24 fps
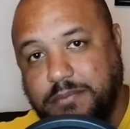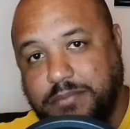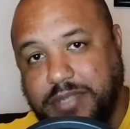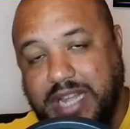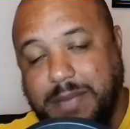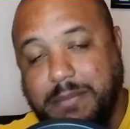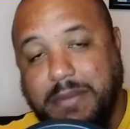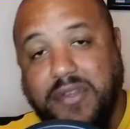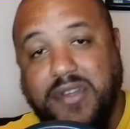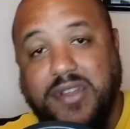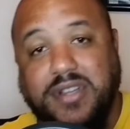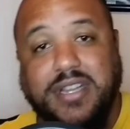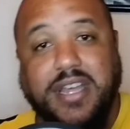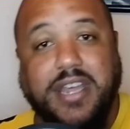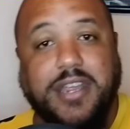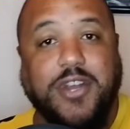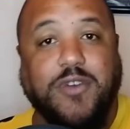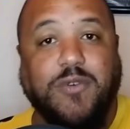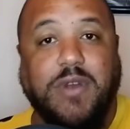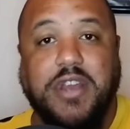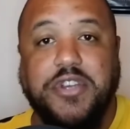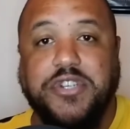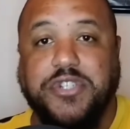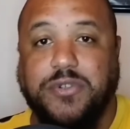played by the late
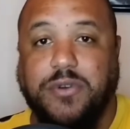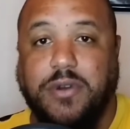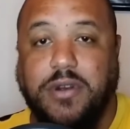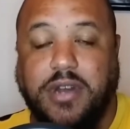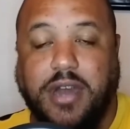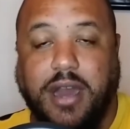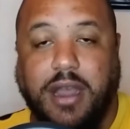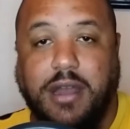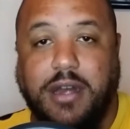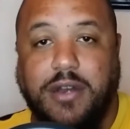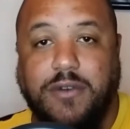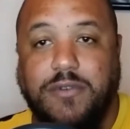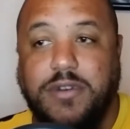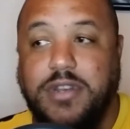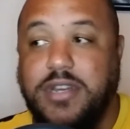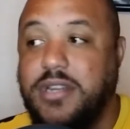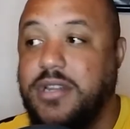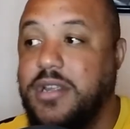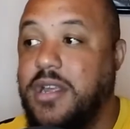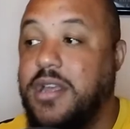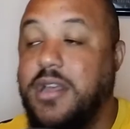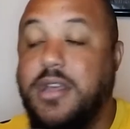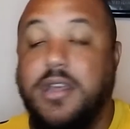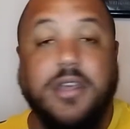great Sean
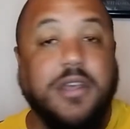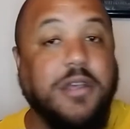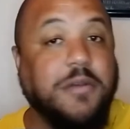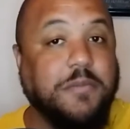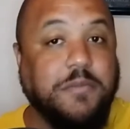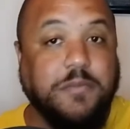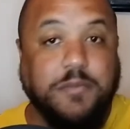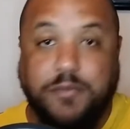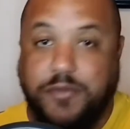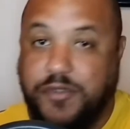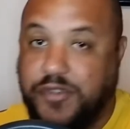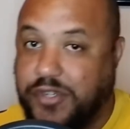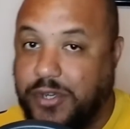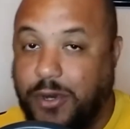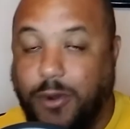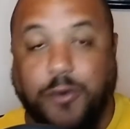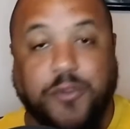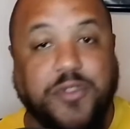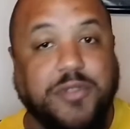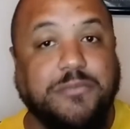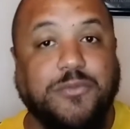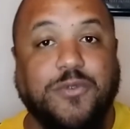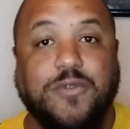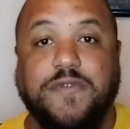Connery,
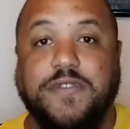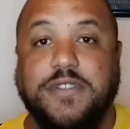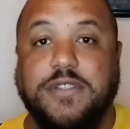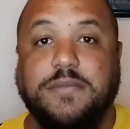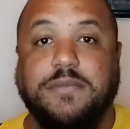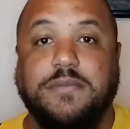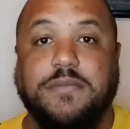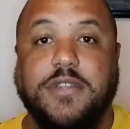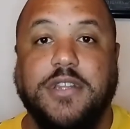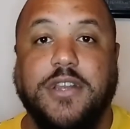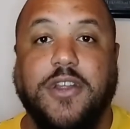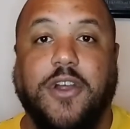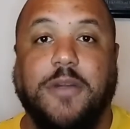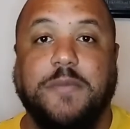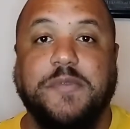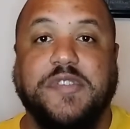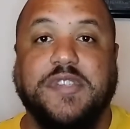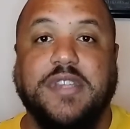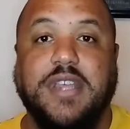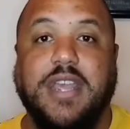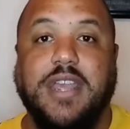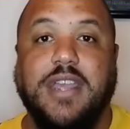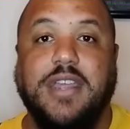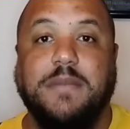stole the movie. You know what I'm
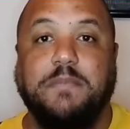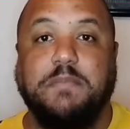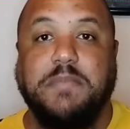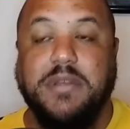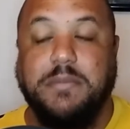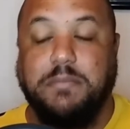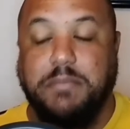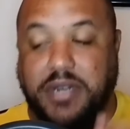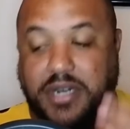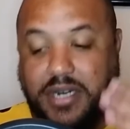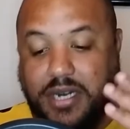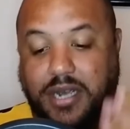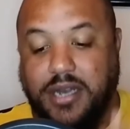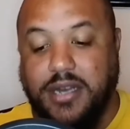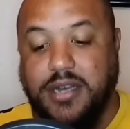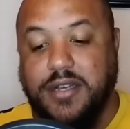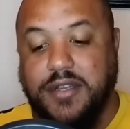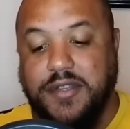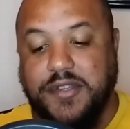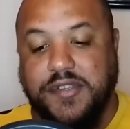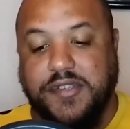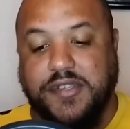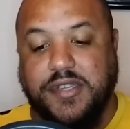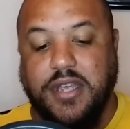saying?
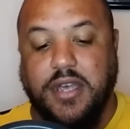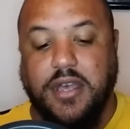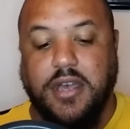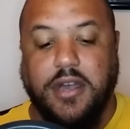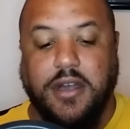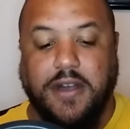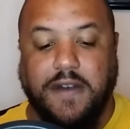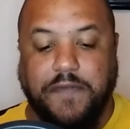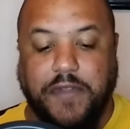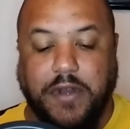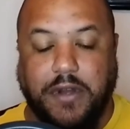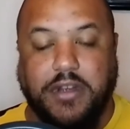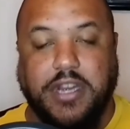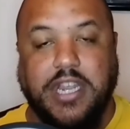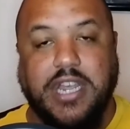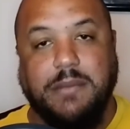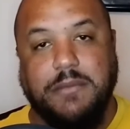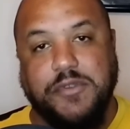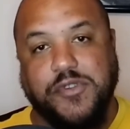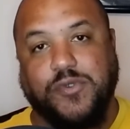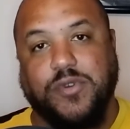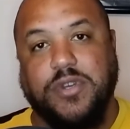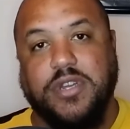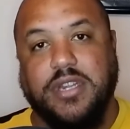because of their
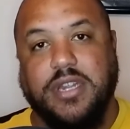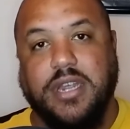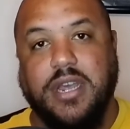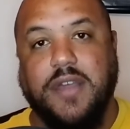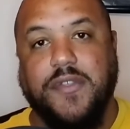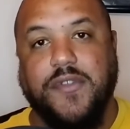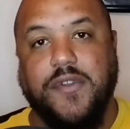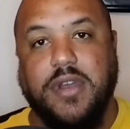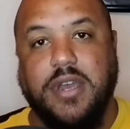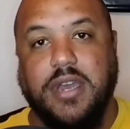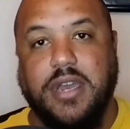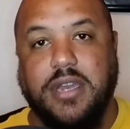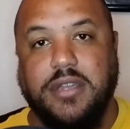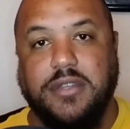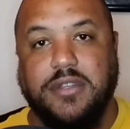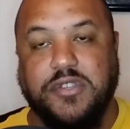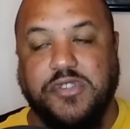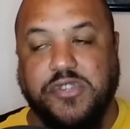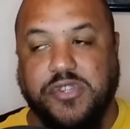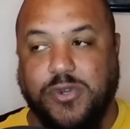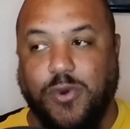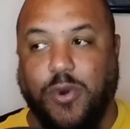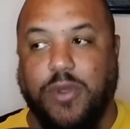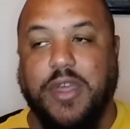chemistry together and the
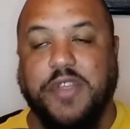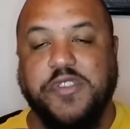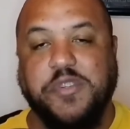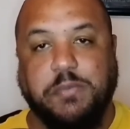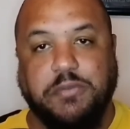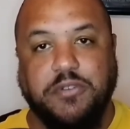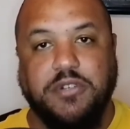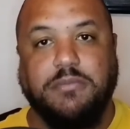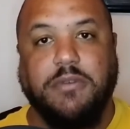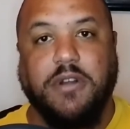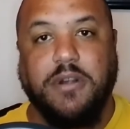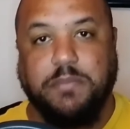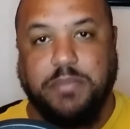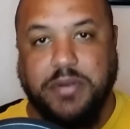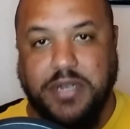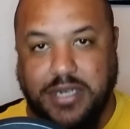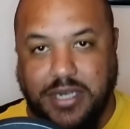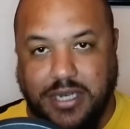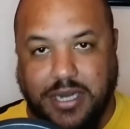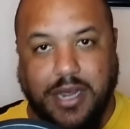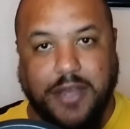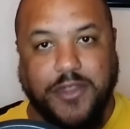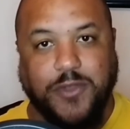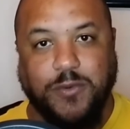story that Spielberg put
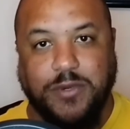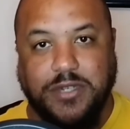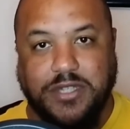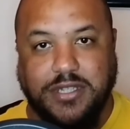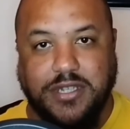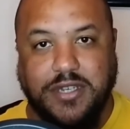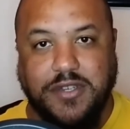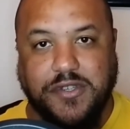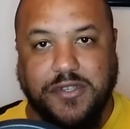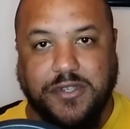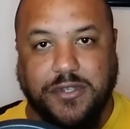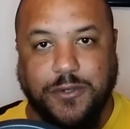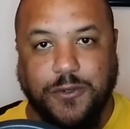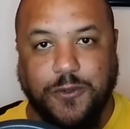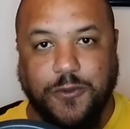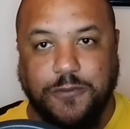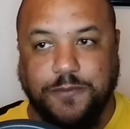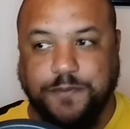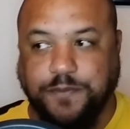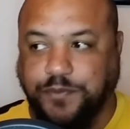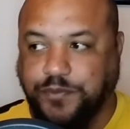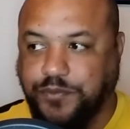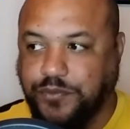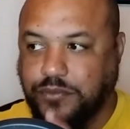together with these
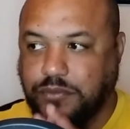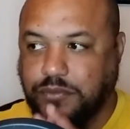two